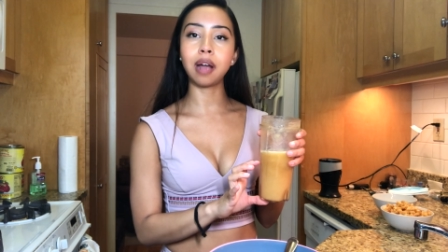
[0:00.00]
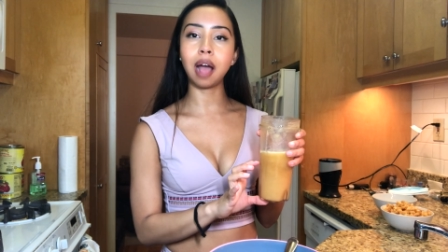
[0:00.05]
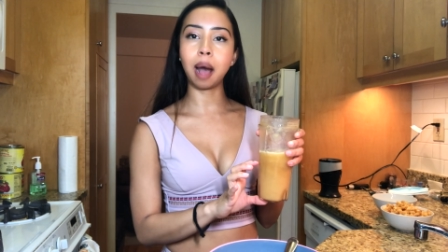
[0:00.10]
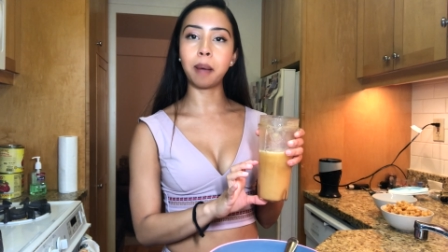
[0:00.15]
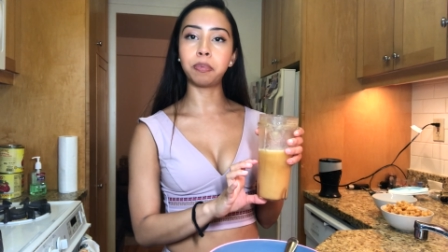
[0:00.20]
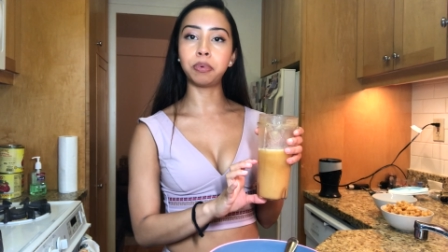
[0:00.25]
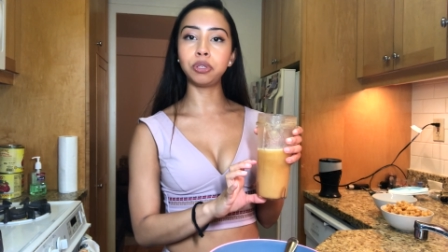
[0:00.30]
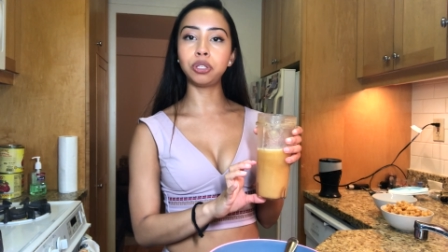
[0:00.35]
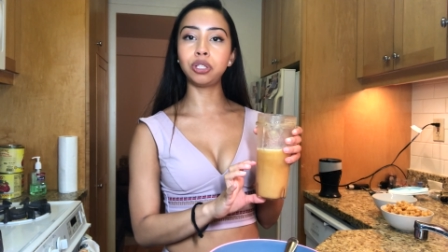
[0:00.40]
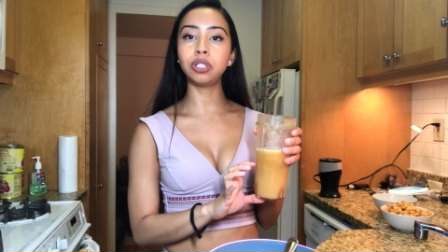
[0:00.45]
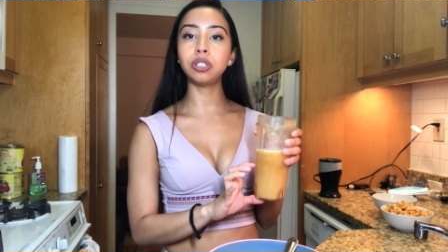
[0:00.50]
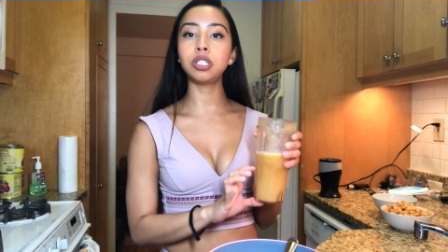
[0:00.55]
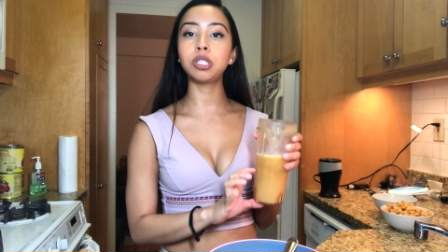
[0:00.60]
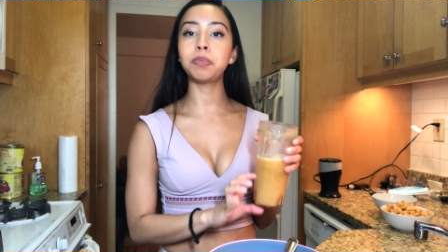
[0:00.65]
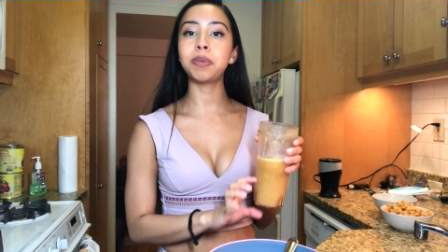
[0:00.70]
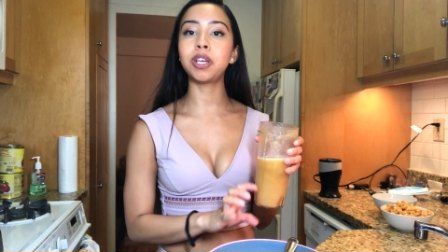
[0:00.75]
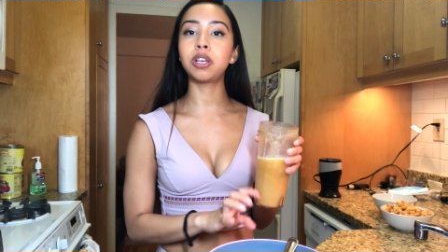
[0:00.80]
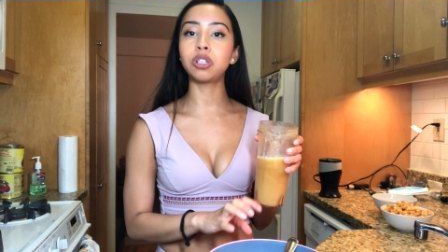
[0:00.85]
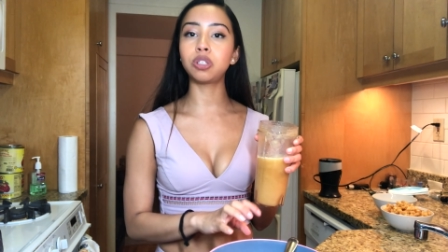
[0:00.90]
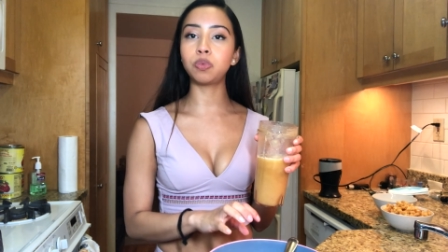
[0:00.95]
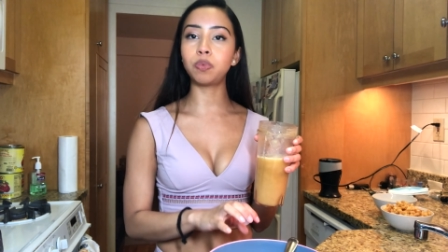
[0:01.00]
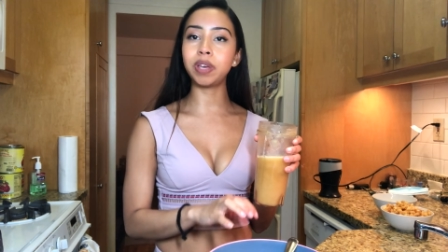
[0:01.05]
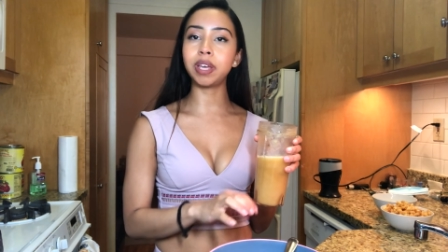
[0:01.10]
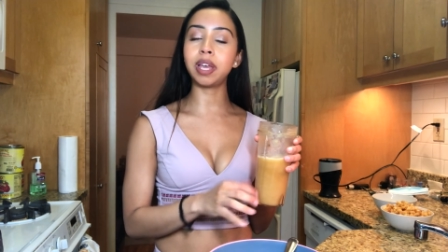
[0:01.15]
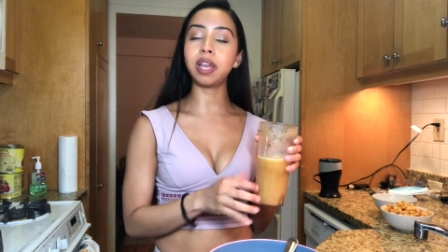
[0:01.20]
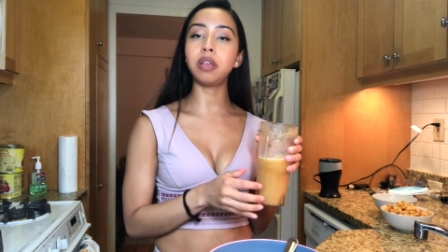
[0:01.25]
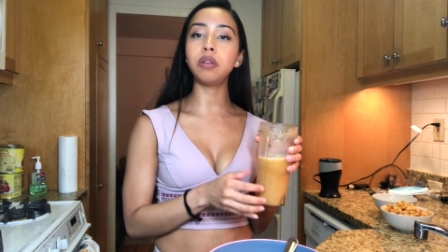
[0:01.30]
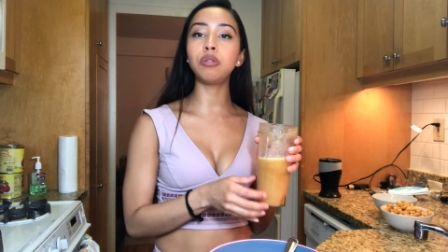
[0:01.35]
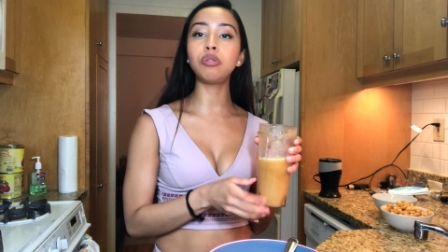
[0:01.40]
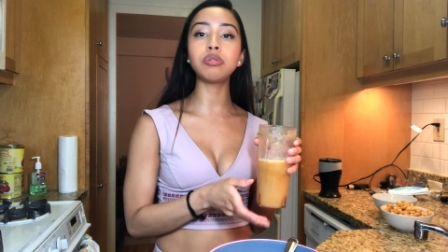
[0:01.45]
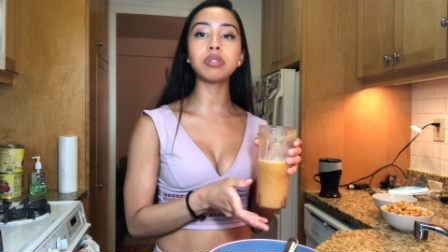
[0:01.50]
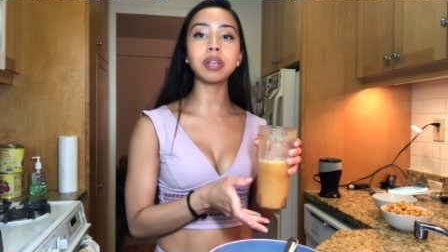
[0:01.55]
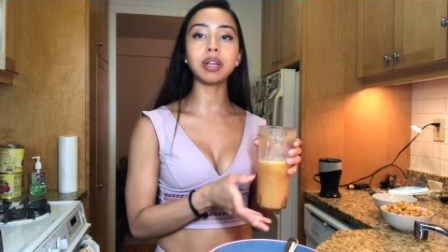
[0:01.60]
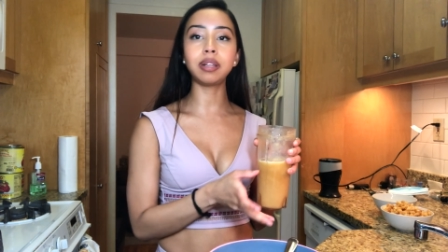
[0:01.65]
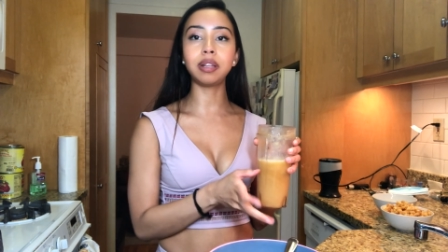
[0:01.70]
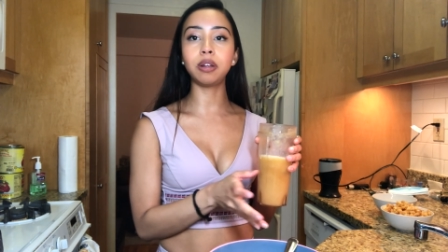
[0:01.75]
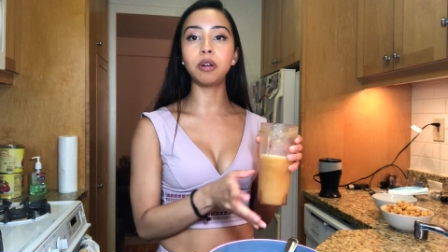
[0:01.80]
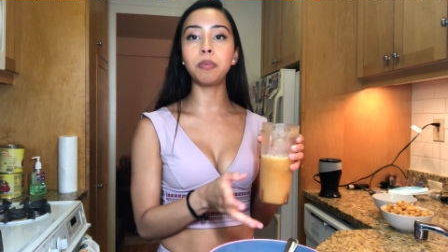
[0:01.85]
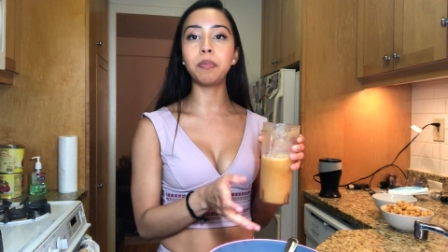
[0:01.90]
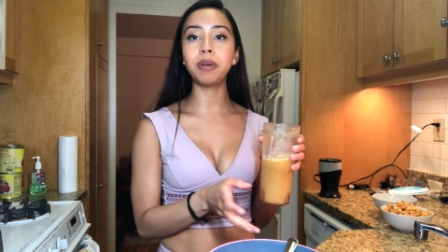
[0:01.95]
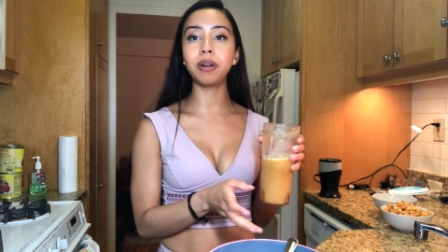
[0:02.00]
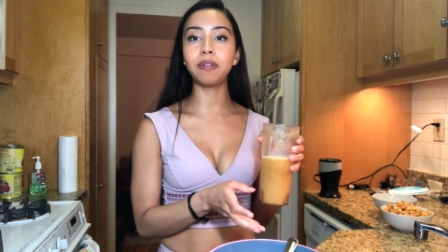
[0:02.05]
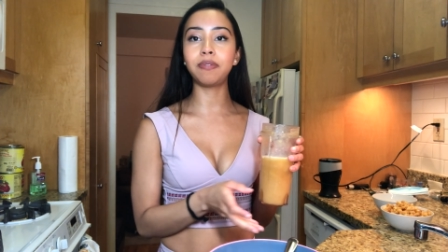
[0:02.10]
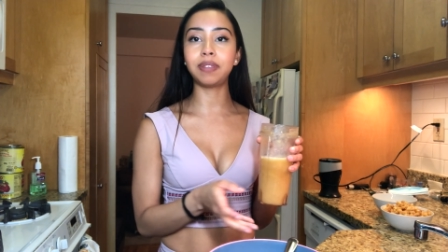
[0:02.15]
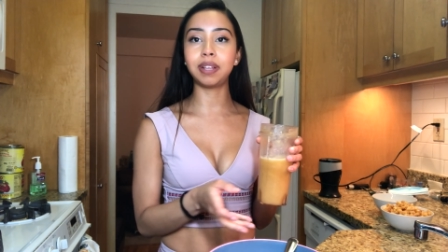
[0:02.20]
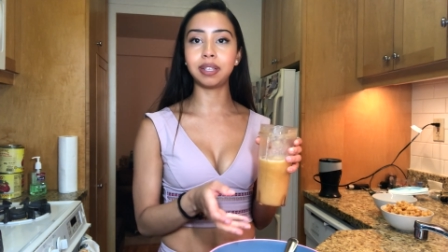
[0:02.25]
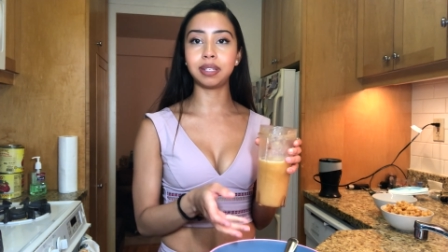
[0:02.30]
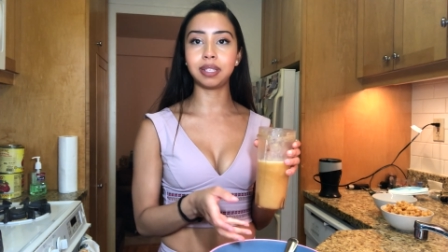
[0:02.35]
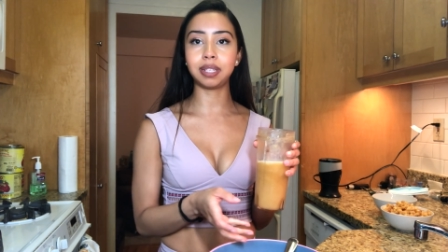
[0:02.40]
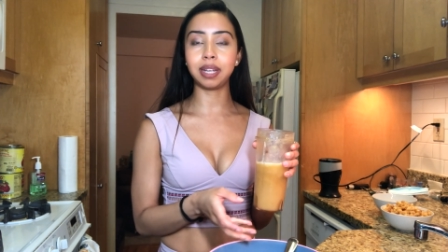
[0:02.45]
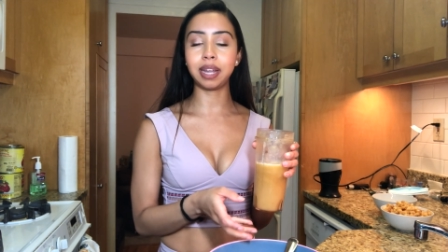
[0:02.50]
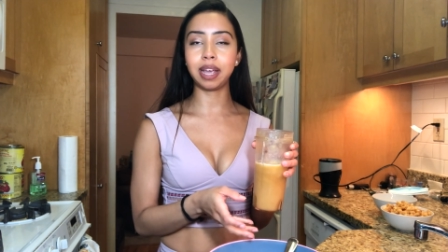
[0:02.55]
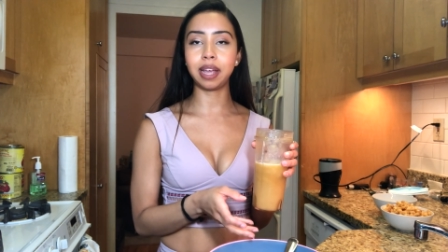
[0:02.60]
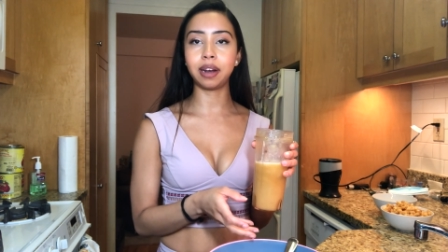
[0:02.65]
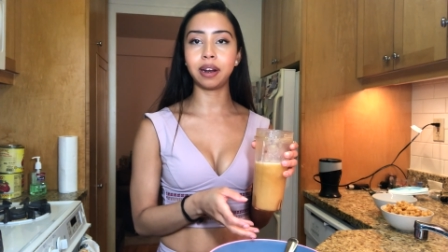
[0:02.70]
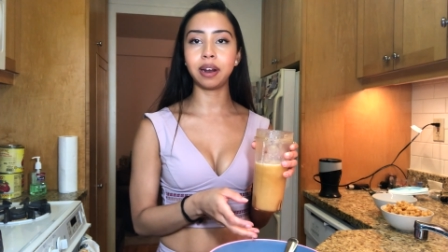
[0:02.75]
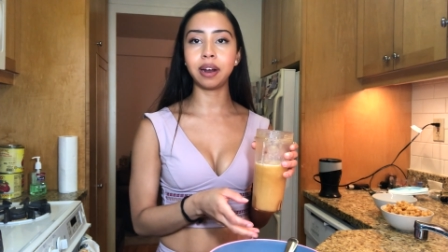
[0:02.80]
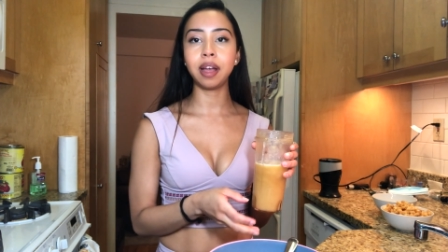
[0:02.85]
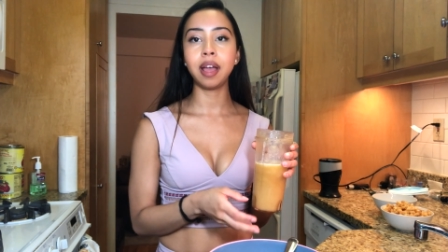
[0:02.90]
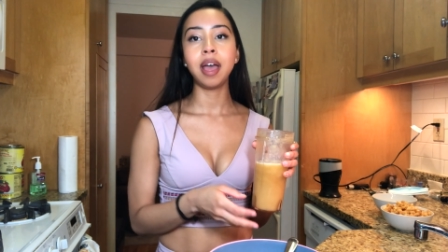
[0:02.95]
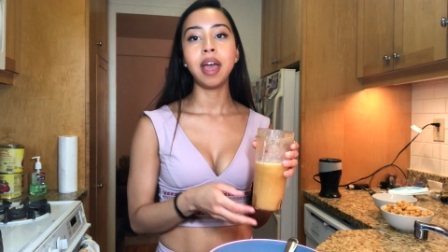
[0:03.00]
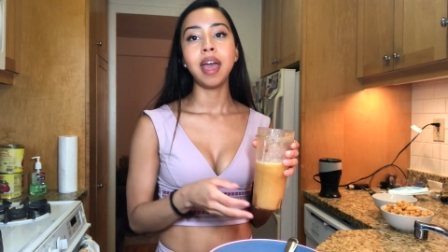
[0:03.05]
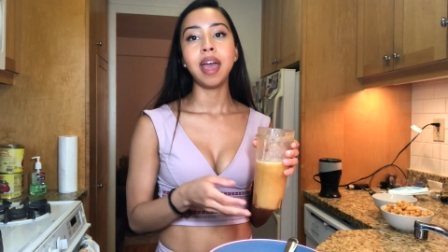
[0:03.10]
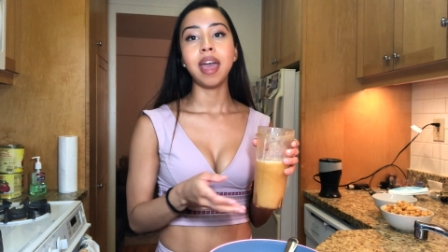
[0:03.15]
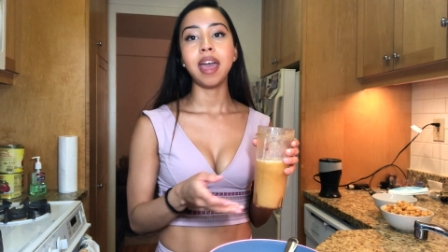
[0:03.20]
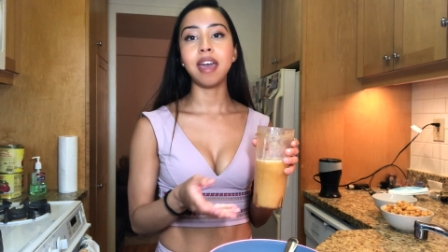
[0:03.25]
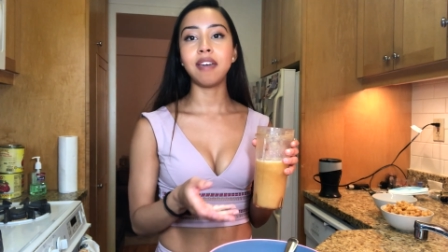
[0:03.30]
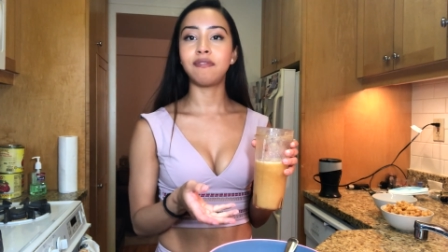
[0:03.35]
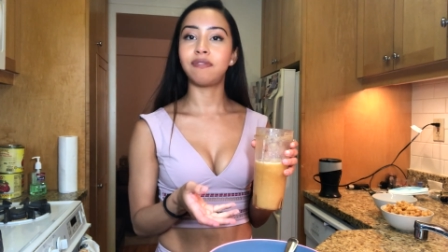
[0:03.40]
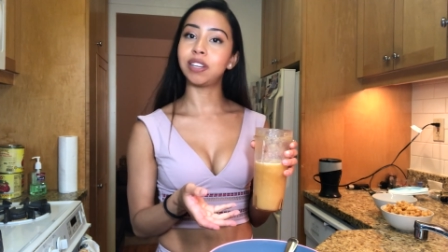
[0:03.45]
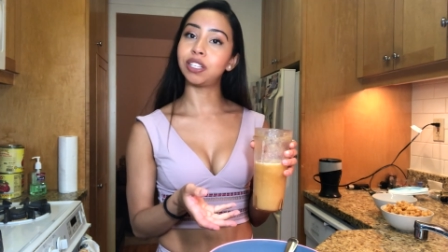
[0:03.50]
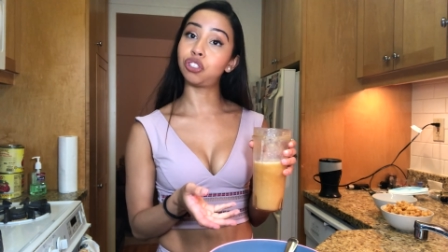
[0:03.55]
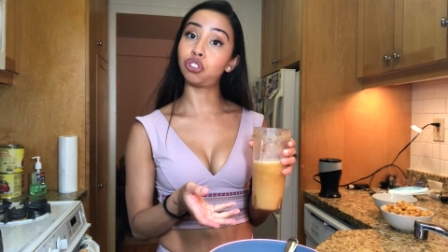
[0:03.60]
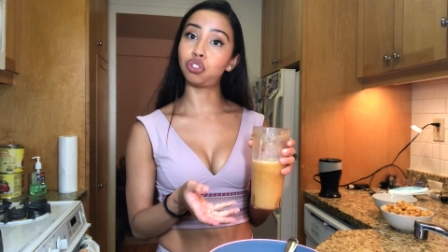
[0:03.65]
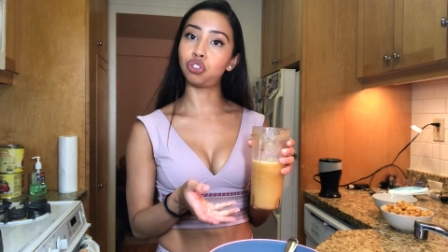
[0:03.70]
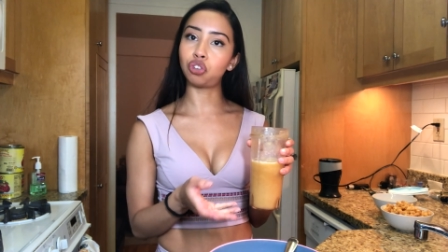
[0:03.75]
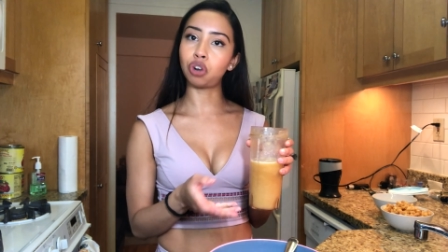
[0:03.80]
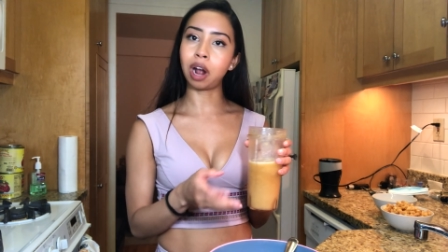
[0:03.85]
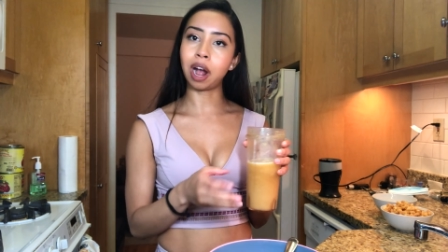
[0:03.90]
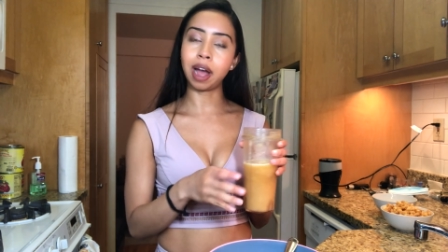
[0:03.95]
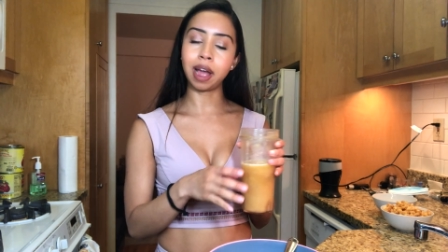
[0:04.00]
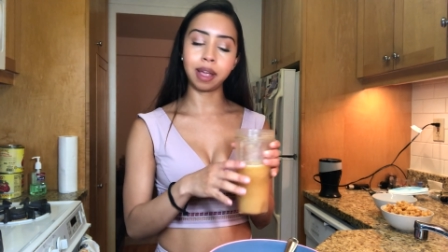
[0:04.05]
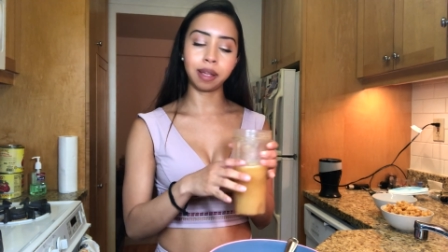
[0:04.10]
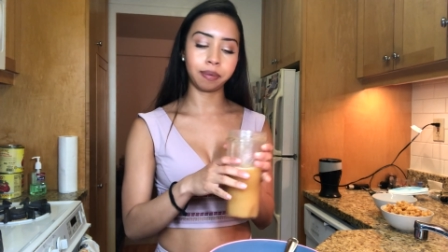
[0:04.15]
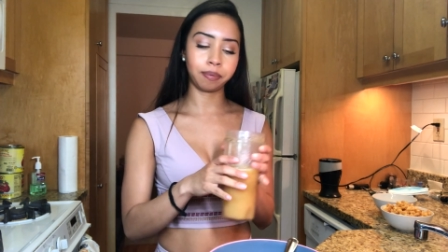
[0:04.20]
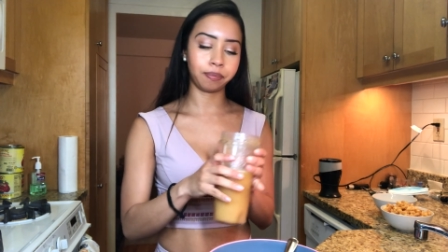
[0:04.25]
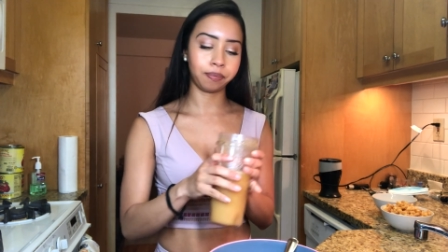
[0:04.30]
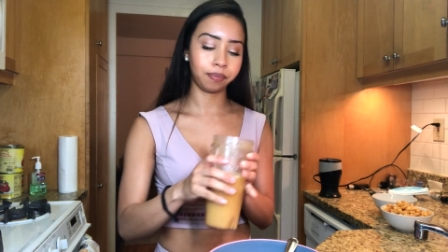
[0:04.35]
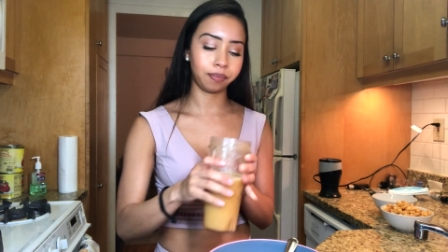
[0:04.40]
apple juice because we can use a little bit of this later if it's dry.